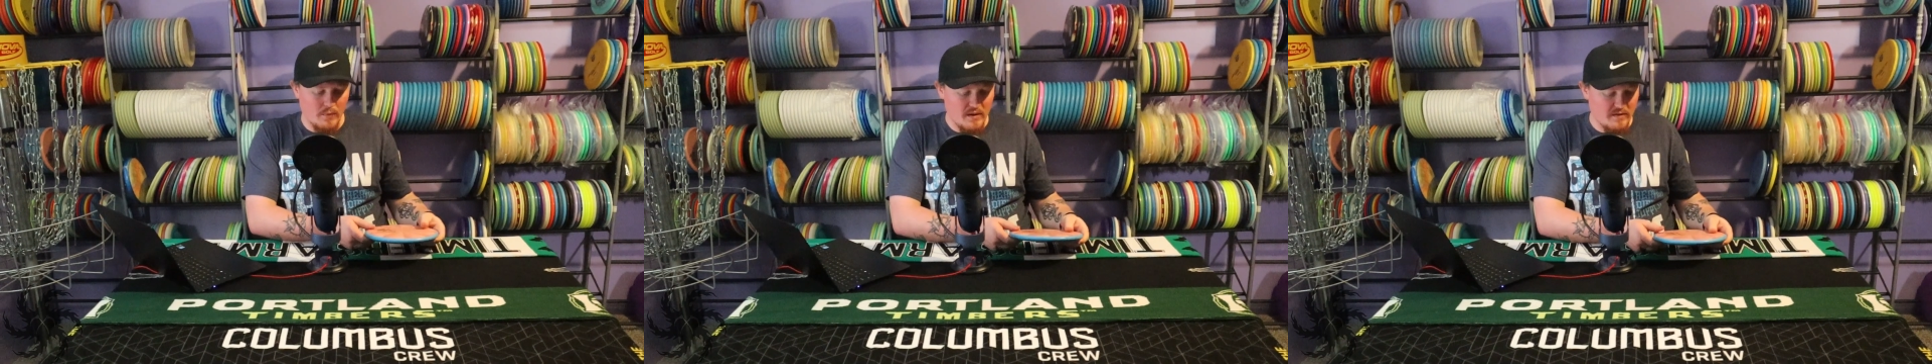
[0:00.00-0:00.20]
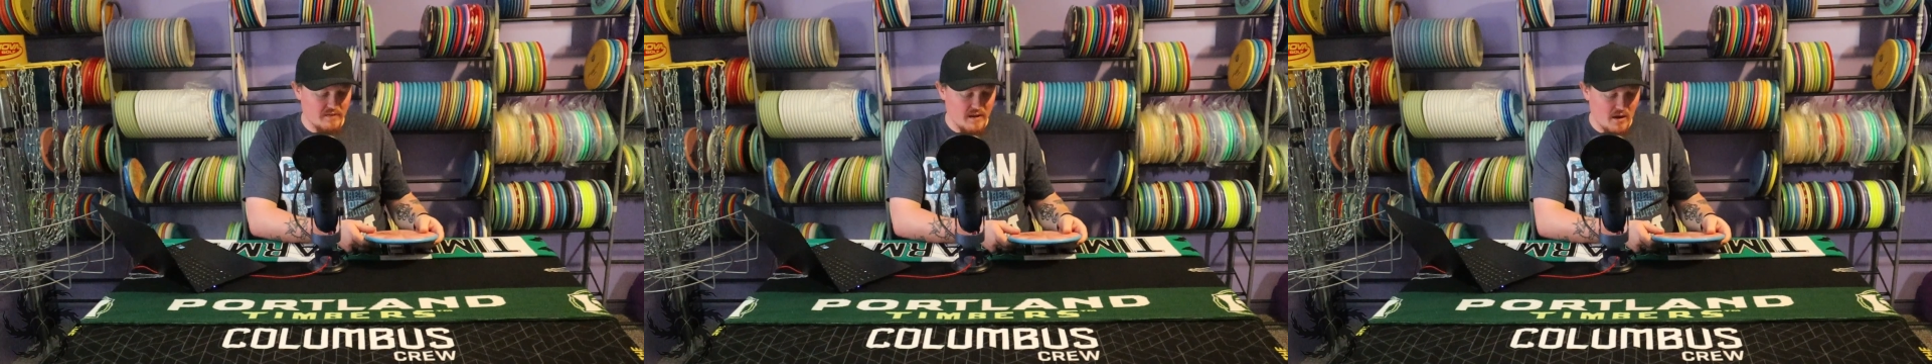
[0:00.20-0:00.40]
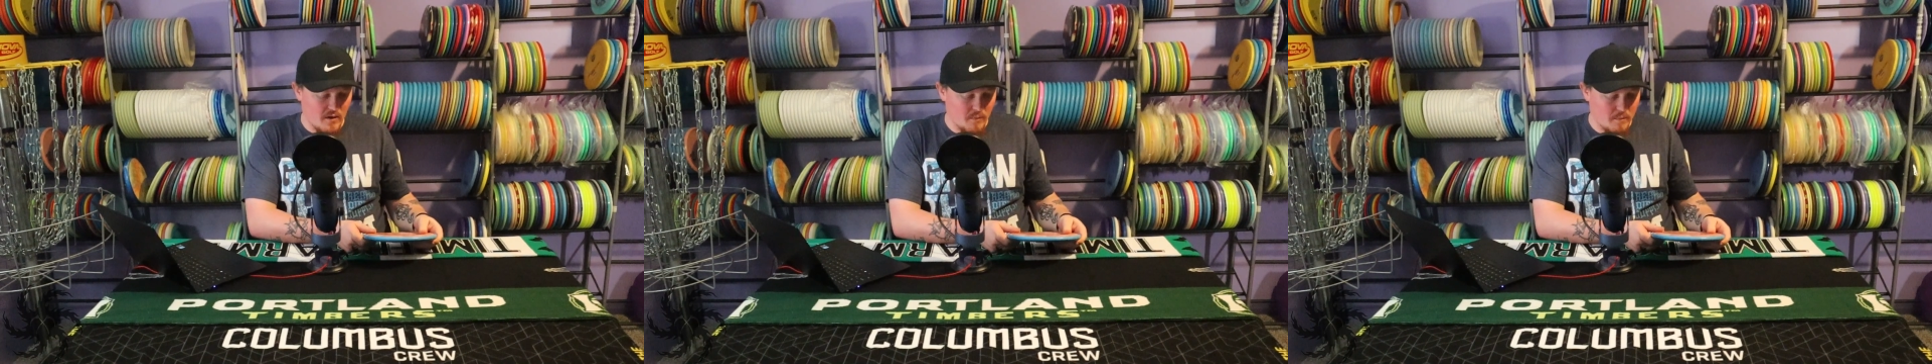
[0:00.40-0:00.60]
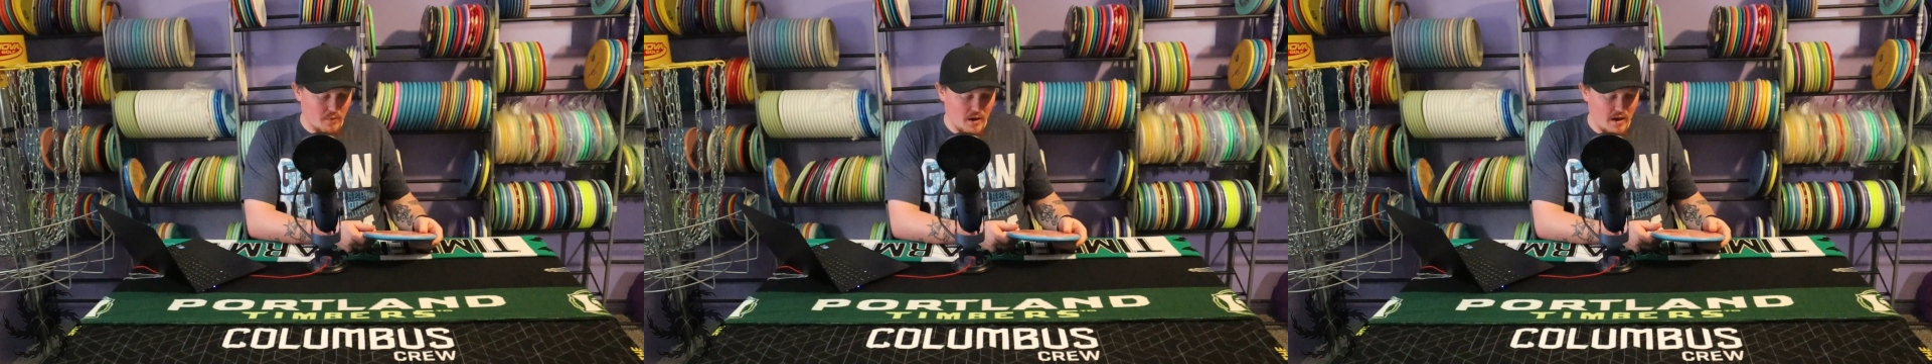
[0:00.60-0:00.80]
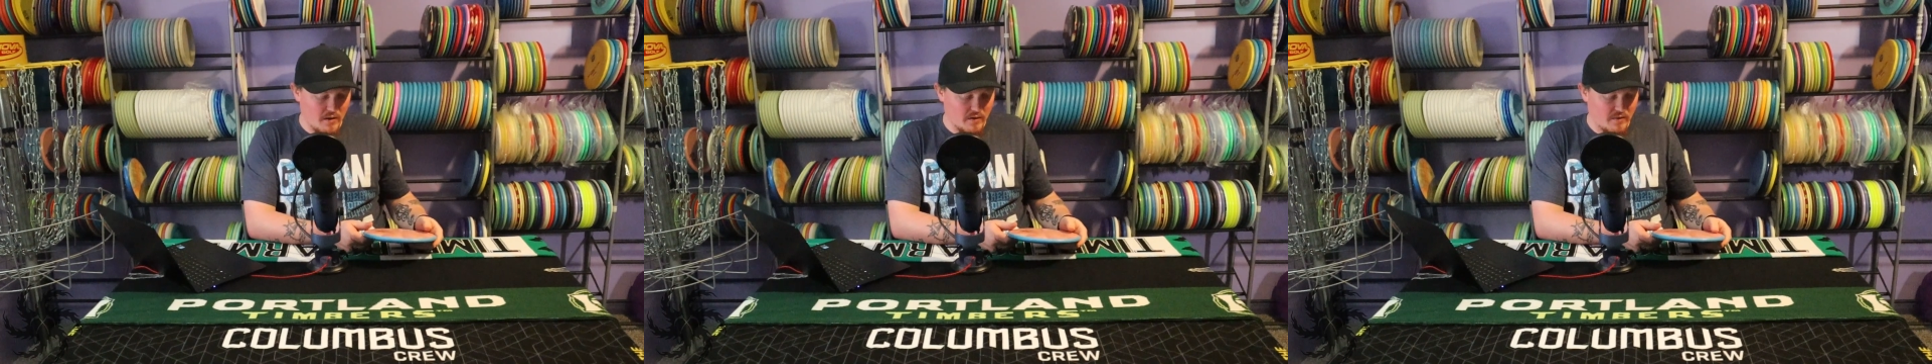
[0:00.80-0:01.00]
weeks now.
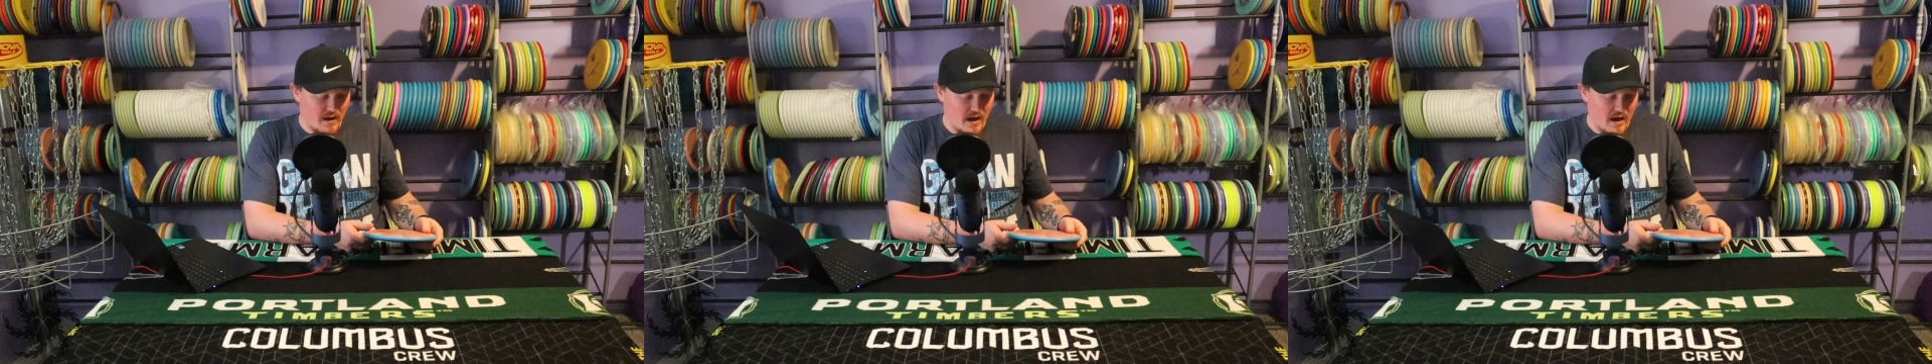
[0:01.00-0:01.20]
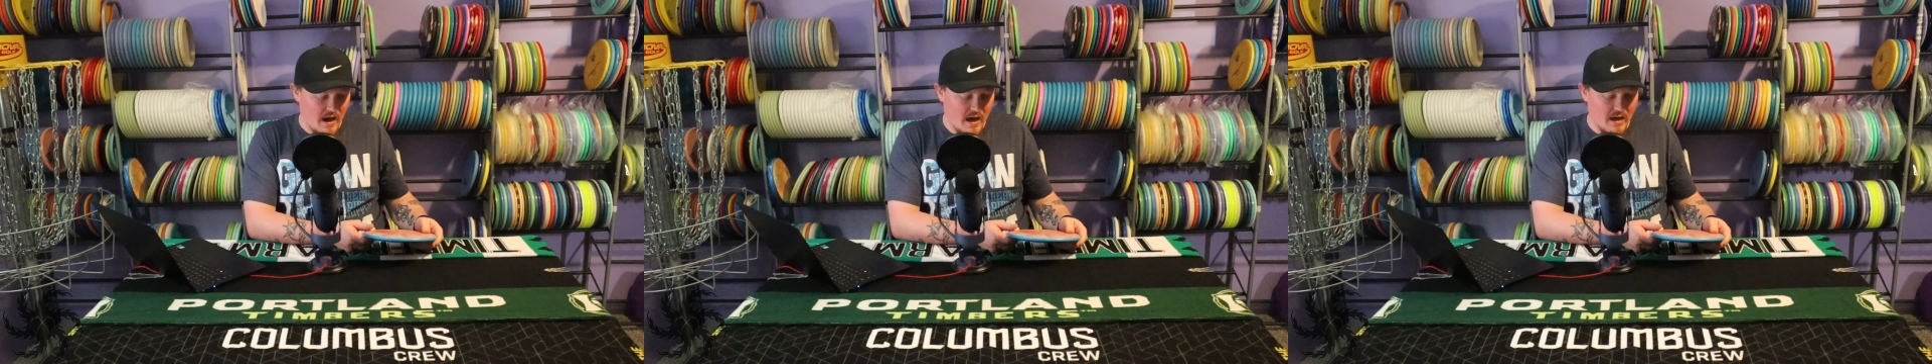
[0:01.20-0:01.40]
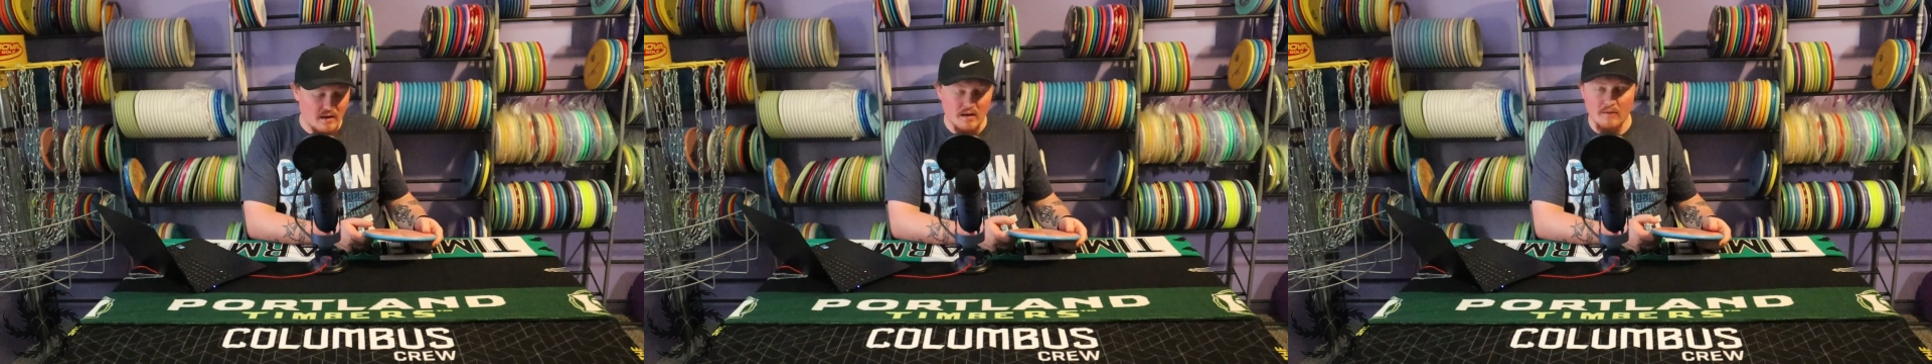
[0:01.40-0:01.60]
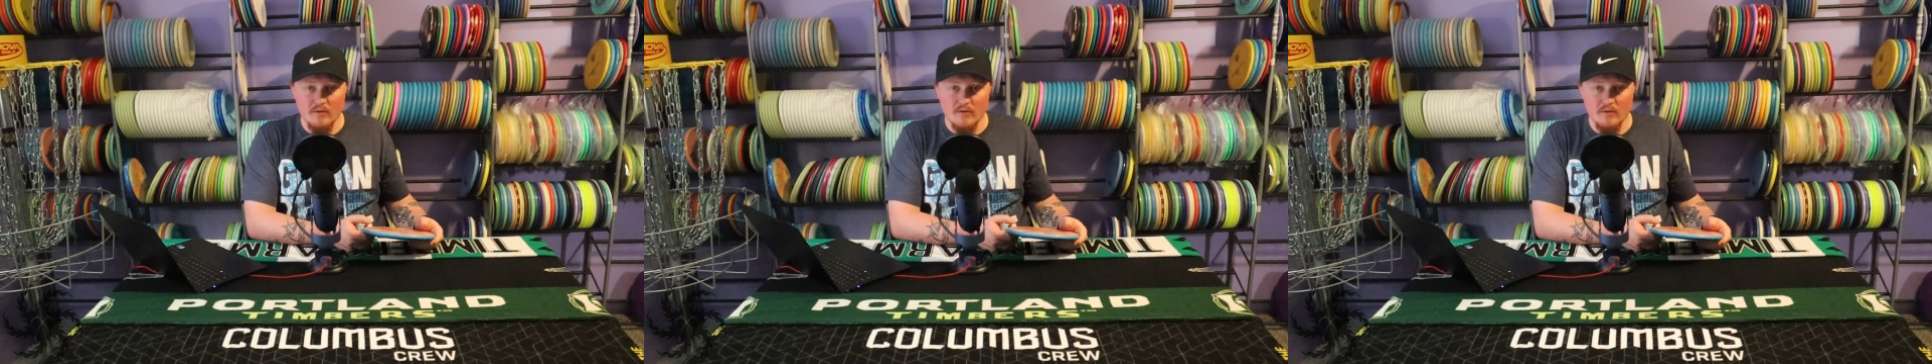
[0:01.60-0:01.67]
Prior to that, I had